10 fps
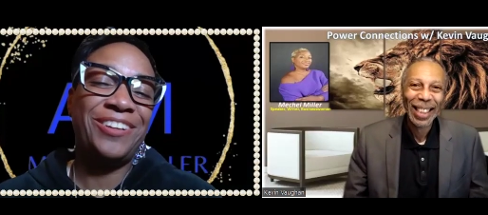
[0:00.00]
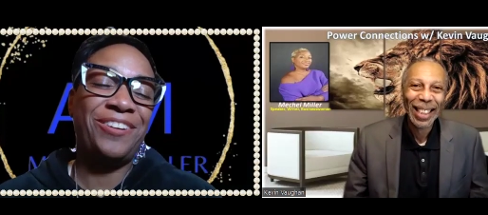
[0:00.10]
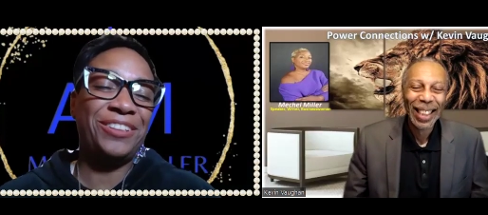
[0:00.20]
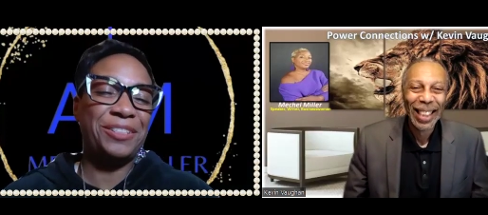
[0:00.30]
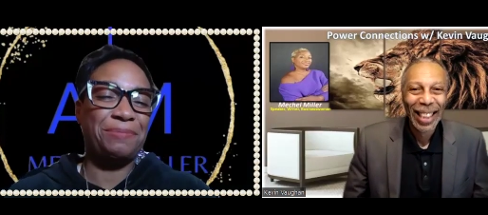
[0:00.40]
Speaker 1: all
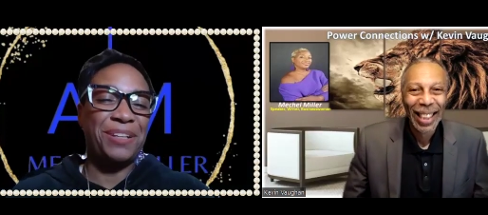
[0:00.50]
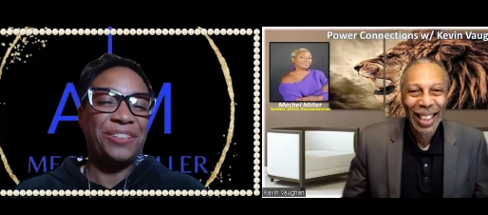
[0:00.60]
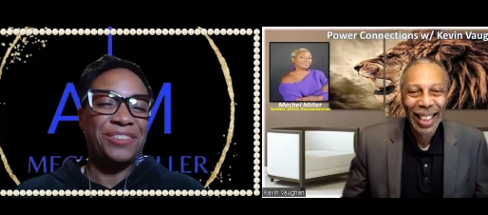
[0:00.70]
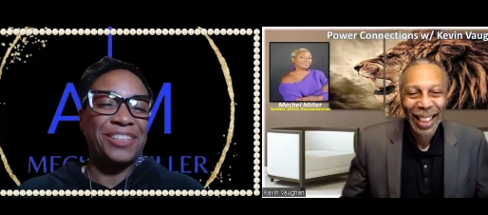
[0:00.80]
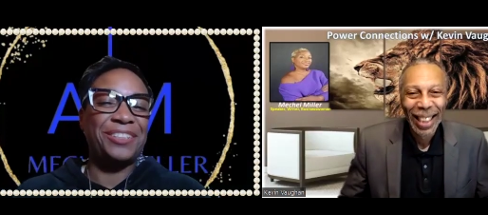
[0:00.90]
is well.
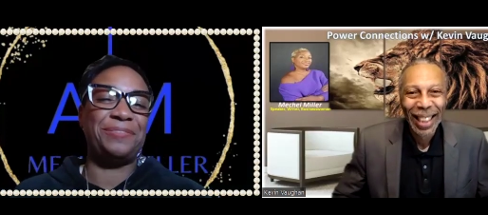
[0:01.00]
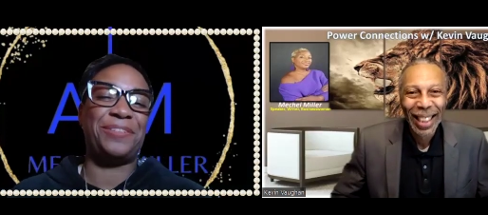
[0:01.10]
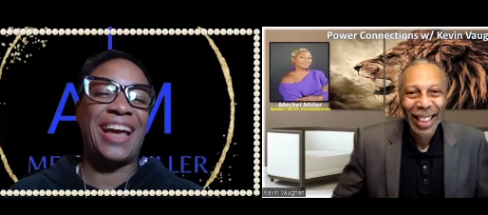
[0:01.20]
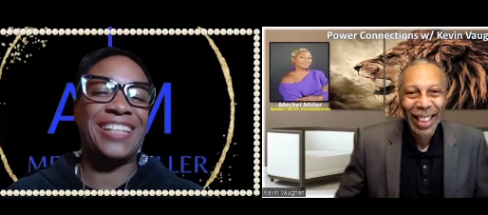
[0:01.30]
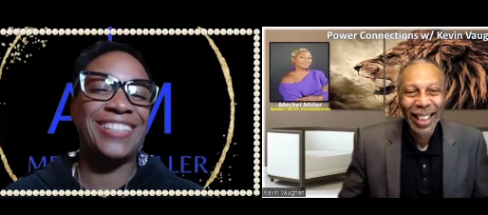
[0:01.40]
Thank you for
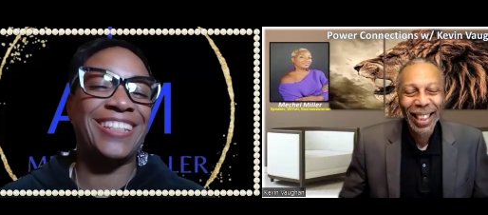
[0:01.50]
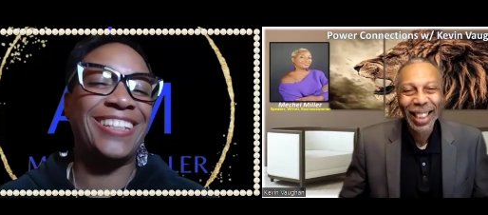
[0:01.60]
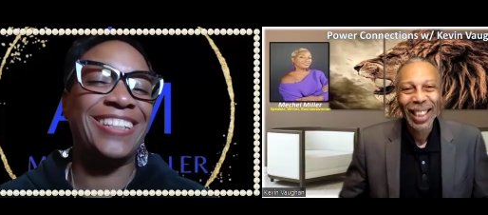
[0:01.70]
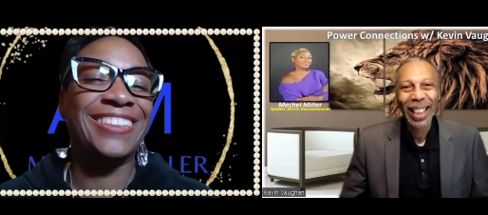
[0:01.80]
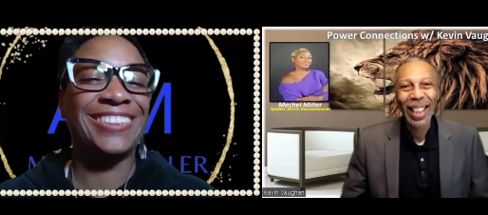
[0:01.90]

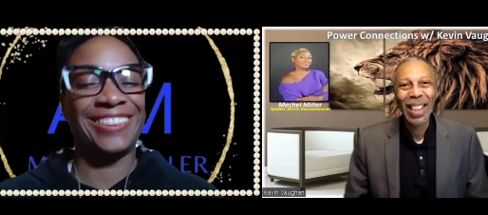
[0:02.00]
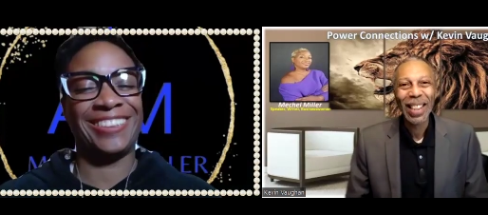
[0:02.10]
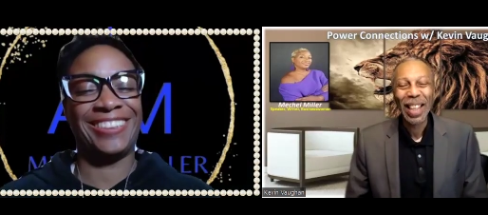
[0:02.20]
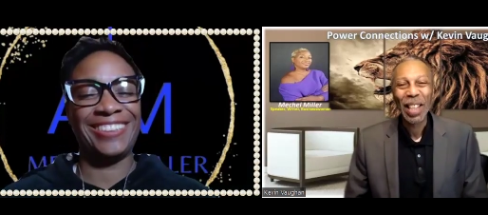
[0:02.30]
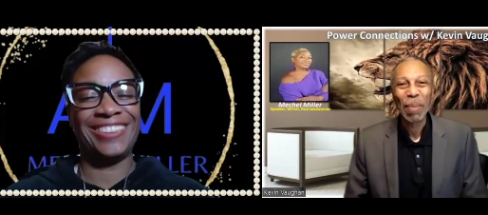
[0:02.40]
asking.
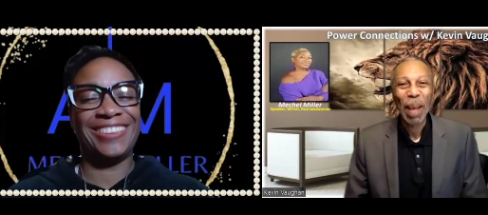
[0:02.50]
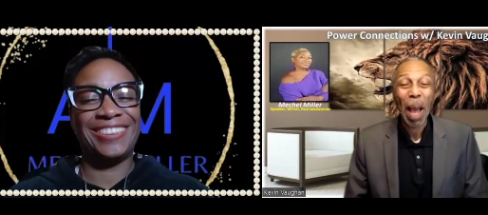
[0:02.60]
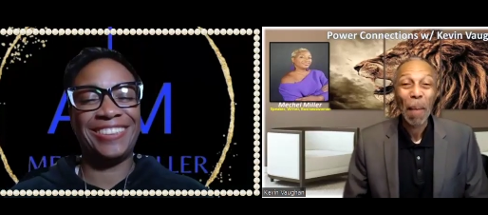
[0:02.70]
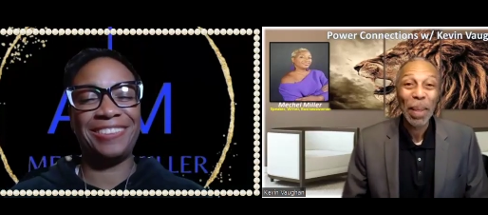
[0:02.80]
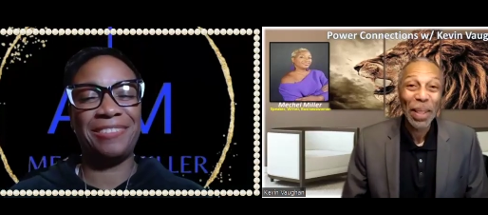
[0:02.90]
Speaker 2: Oh, yes,
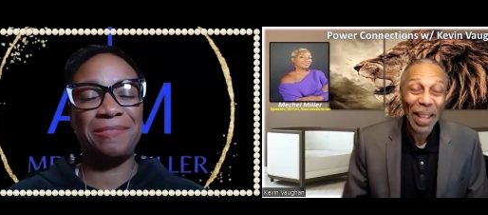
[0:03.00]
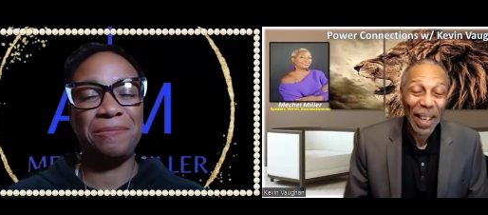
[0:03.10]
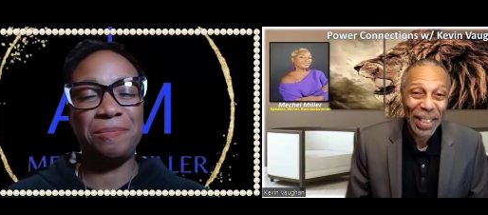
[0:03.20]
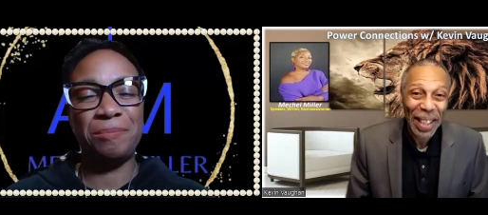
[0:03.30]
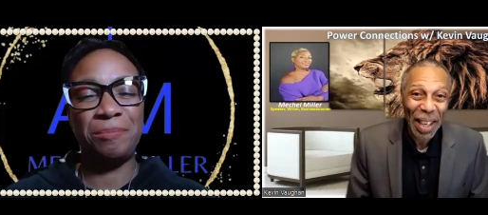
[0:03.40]
man. Happy New
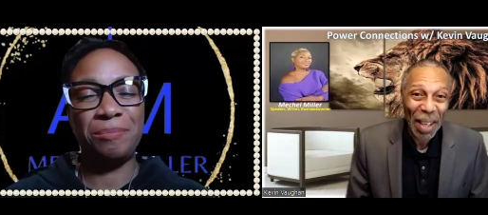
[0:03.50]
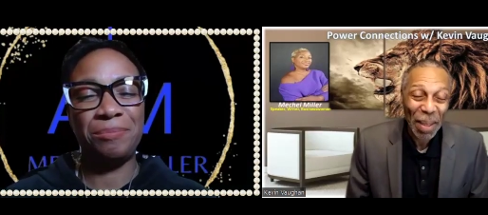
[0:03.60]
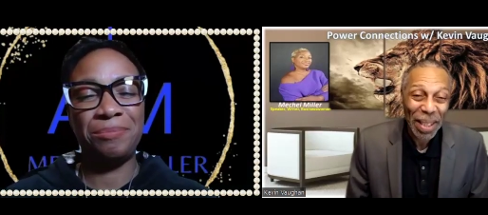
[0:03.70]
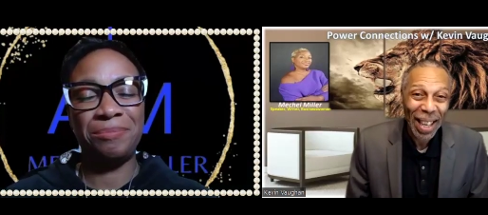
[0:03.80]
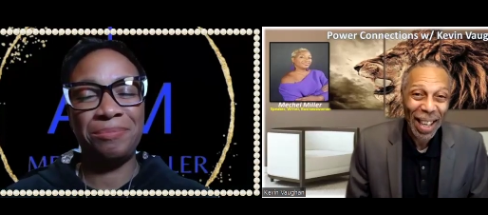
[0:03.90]
Year to you,
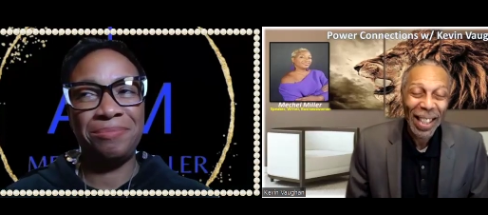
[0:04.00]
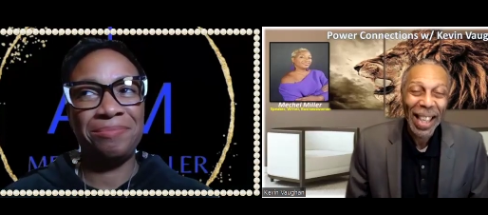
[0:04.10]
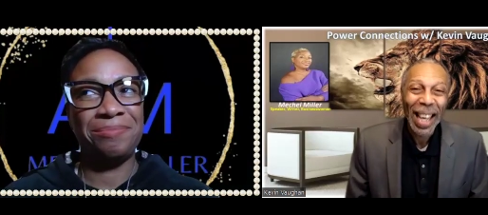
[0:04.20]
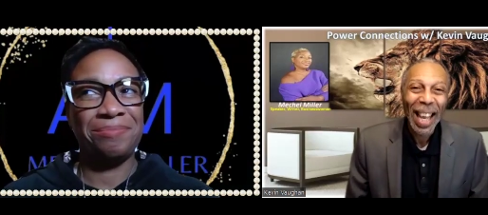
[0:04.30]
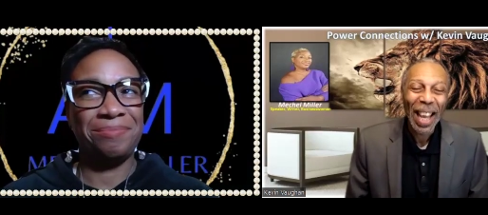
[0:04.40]
Mechel.
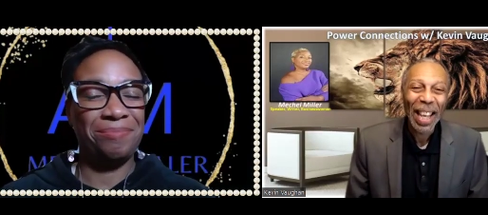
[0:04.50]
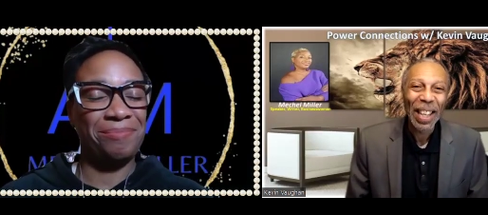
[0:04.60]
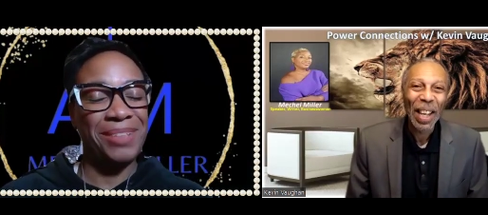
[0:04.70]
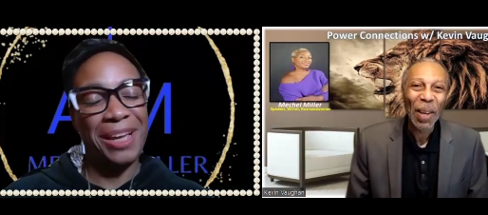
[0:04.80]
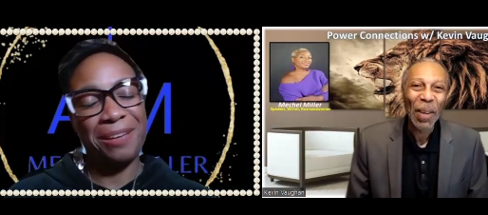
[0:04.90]

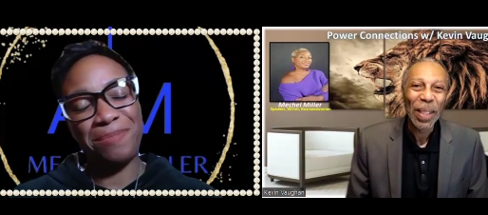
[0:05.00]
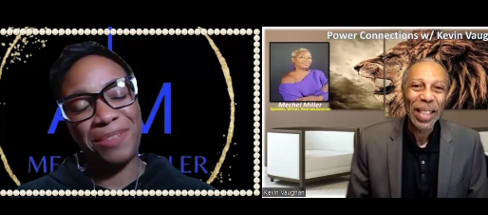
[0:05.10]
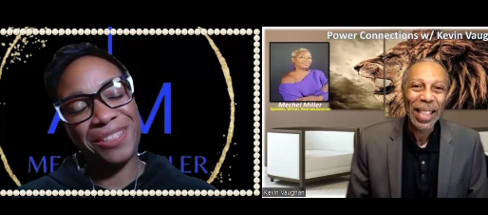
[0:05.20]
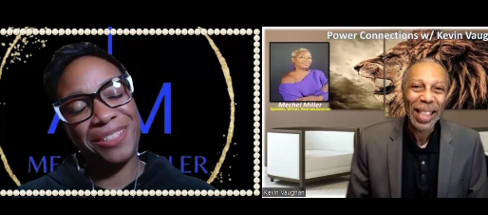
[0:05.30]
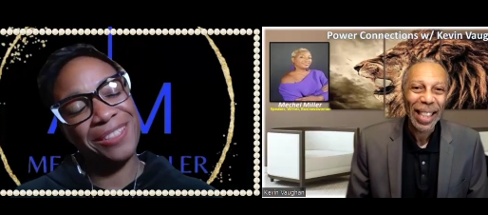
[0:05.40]
And uh,
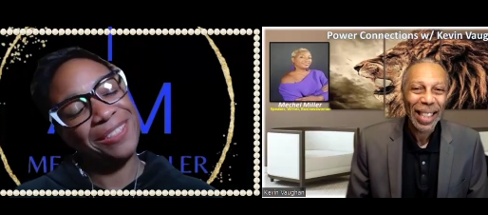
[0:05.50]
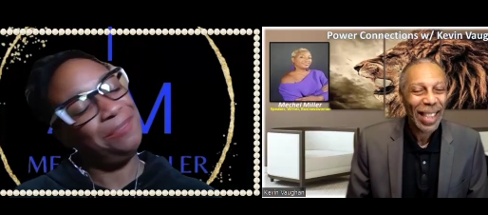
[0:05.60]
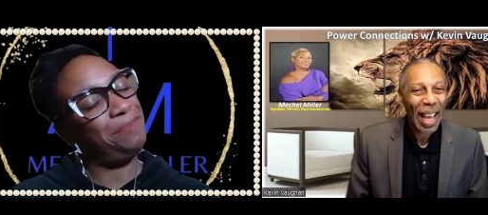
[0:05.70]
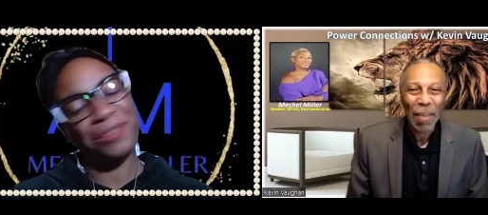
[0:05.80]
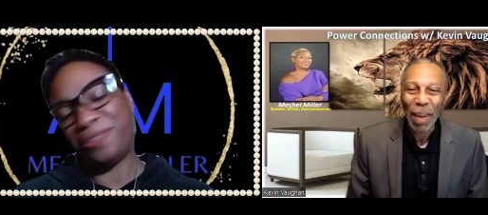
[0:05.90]
we're
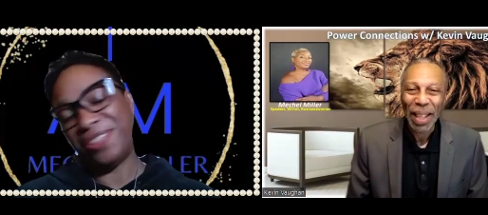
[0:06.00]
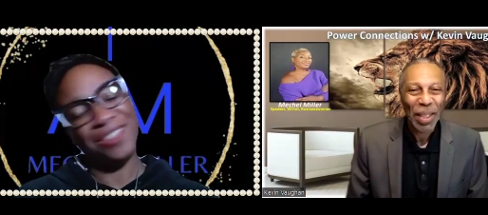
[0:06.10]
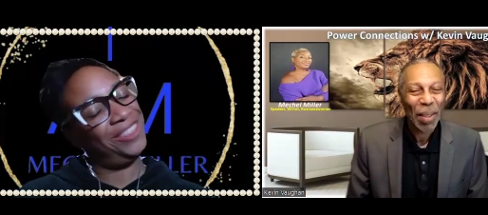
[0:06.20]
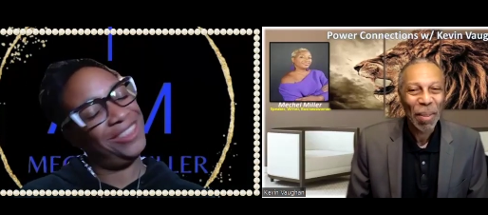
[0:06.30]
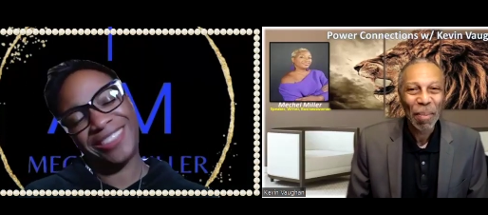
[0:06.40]
excited
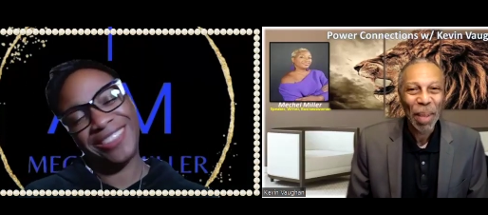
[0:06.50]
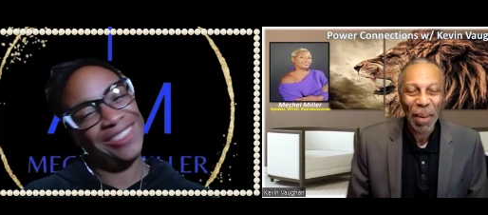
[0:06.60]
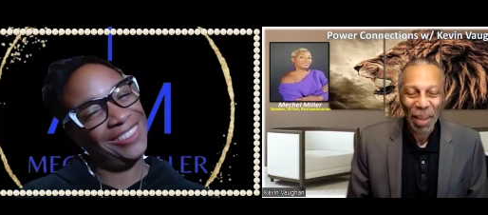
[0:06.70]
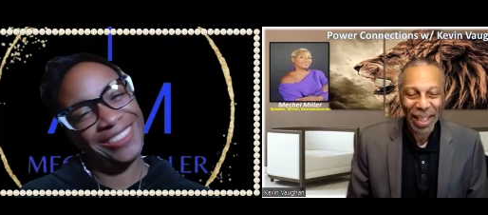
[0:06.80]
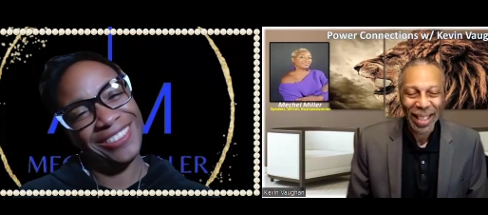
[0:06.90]
about
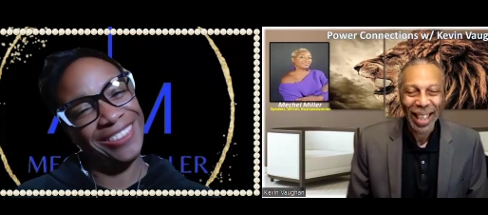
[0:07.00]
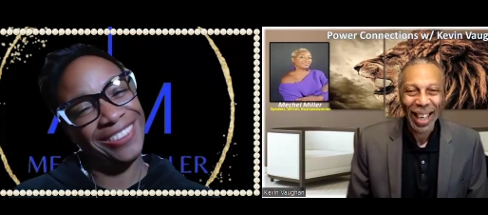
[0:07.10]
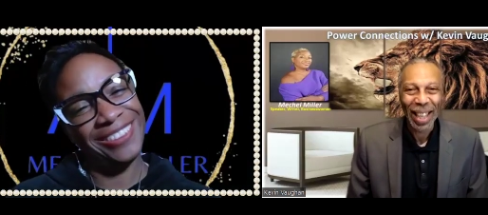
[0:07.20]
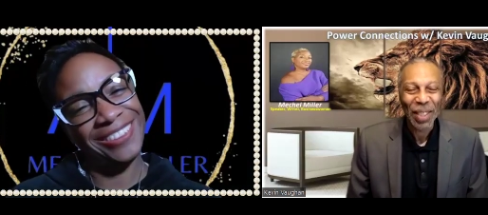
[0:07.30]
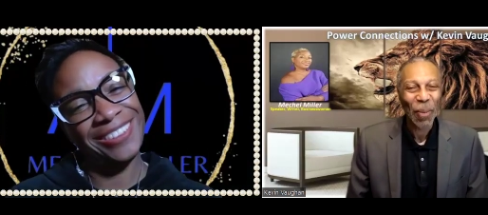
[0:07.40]
being with us
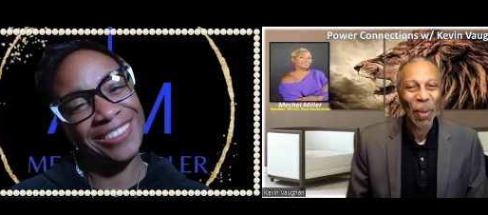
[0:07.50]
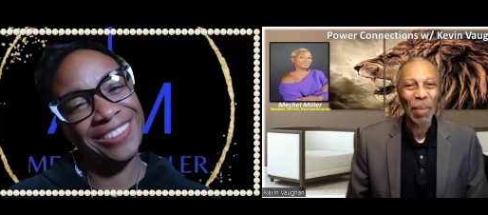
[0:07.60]
today. That's